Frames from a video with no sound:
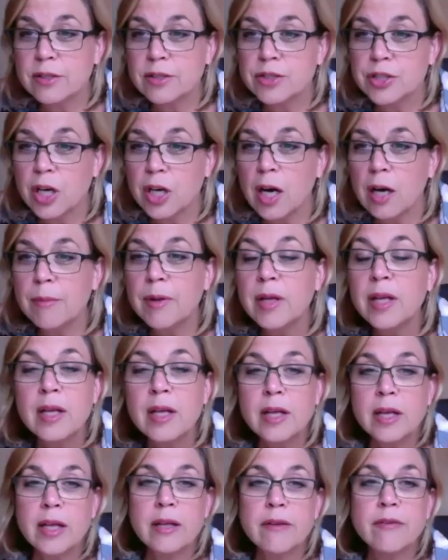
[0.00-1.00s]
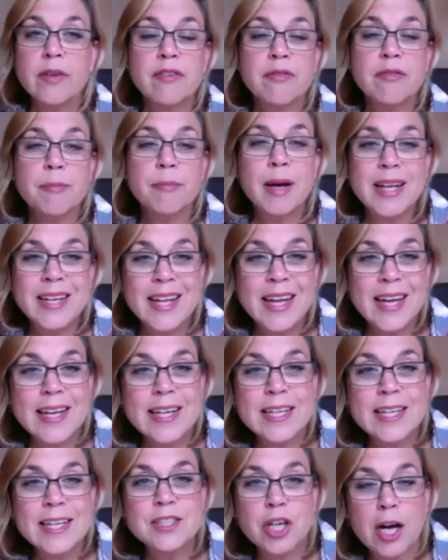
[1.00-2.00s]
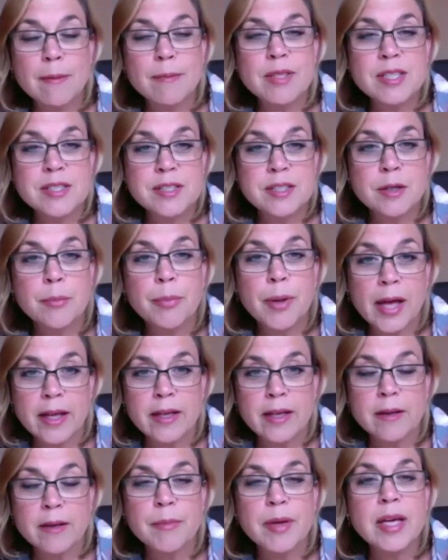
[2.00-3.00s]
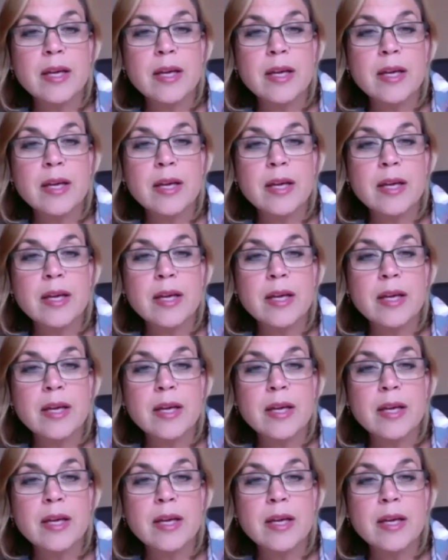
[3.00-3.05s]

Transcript: job, even if my nanny job is still paying me?